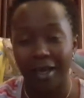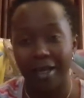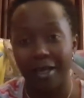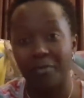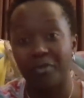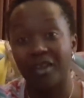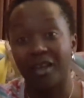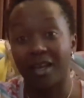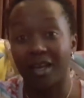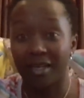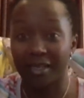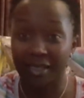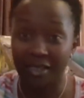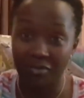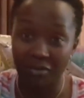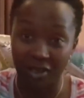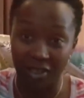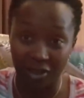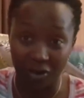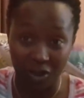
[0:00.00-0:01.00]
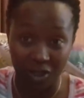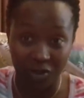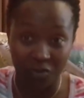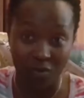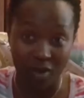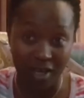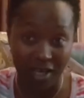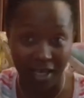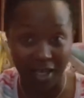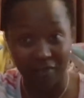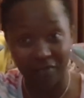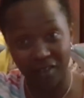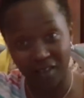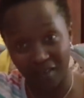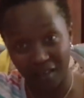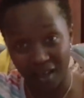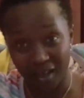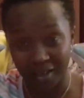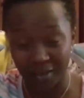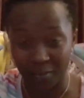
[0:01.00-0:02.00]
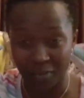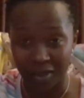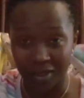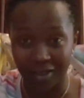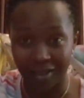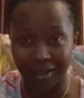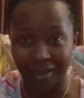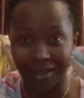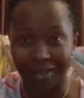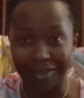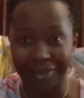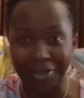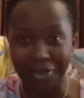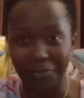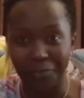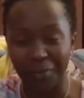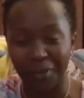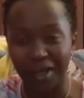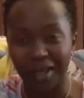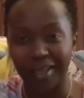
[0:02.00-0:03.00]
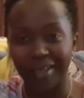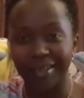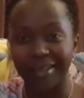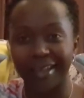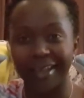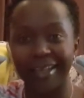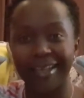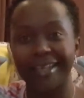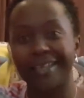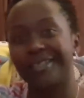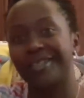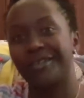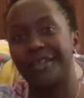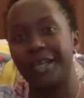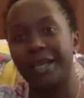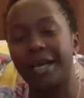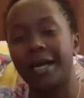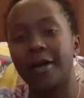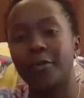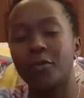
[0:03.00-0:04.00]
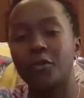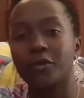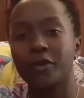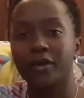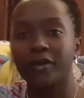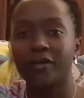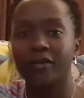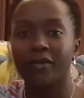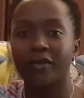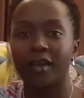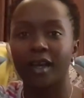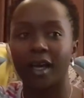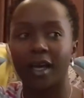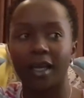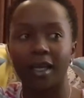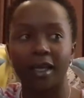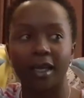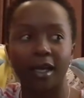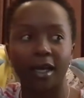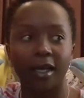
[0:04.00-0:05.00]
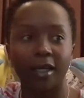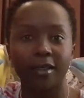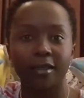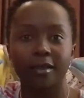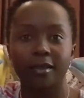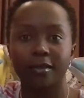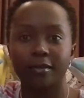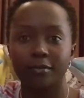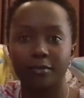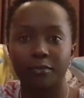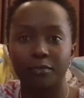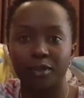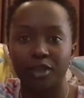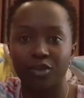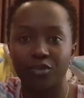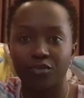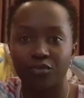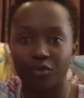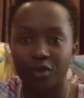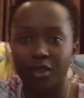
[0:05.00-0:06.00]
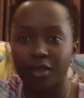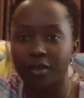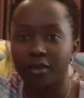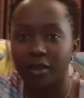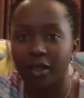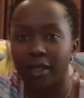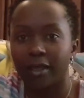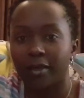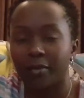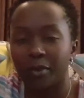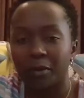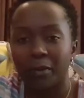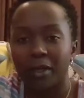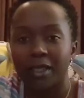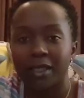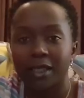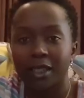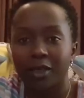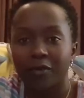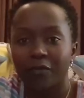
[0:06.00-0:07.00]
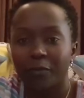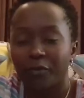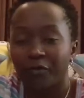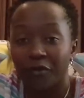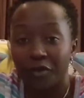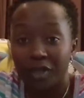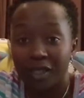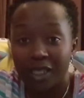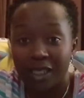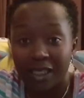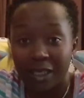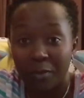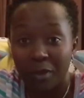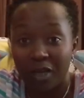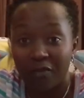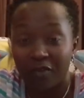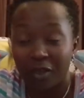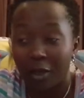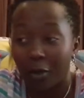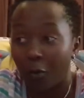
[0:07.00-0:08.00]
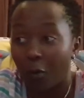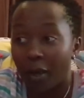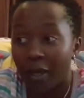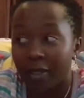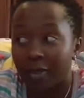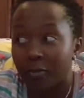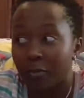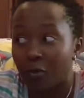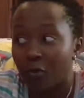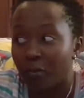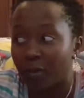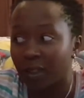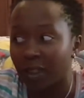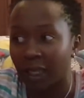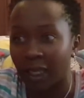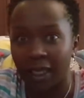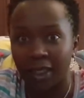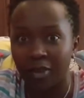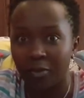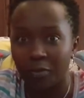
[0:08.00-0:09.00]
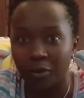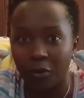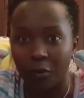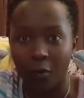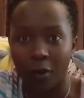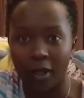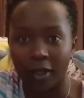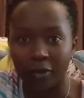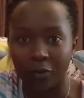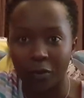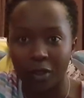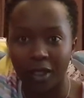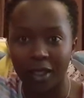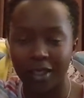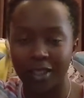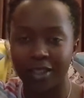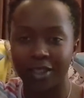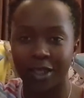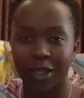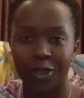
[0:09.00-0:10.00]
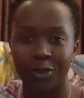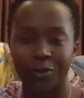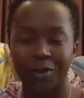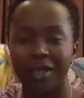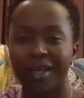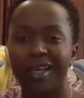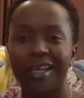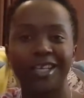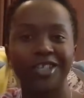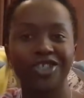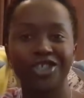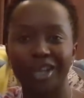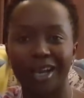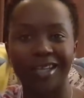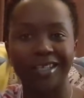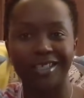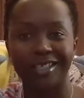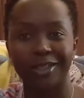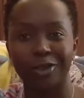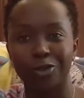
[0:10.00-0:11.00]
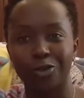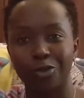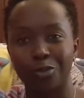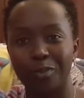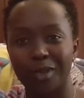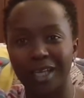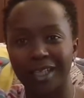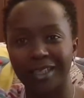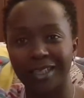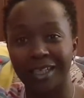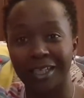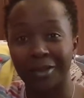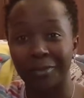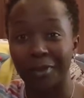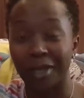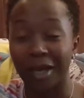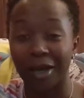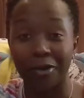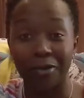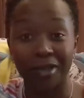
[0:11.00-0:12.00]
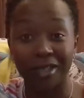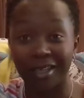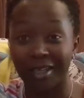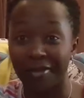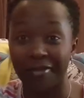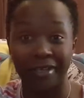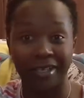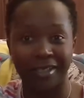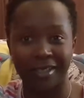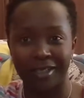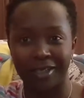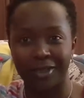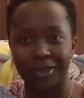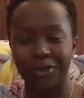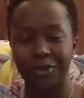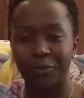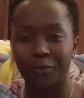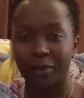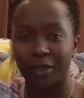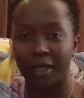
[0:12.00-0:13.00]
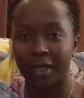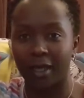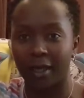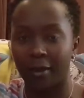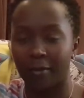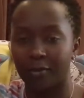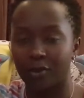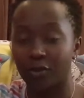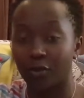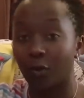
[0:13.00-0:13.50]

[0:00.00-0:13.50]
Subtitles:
I am the Kansiime that was running after the husband in the clip, and the energy they come with, I can't be real, like be myself. For instance, I'm having a quiet moment. I can't be quiet when a ninja is charging to me and telling me how hilarious and stupid I am.